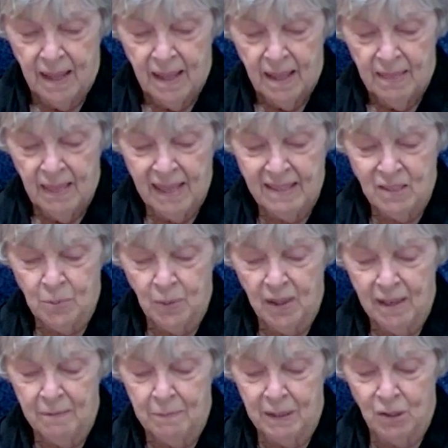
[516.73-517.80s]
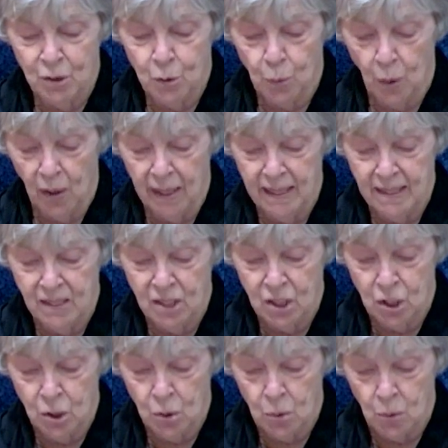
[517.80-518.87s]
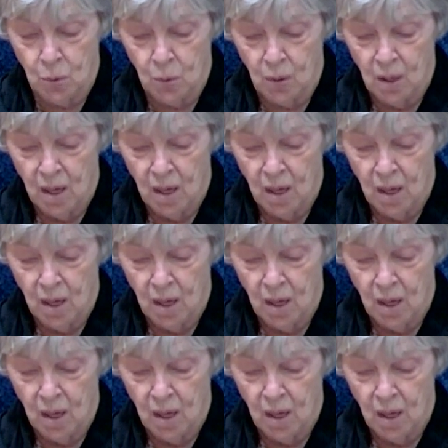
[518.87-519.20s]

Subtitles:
That's what I've been trying to do.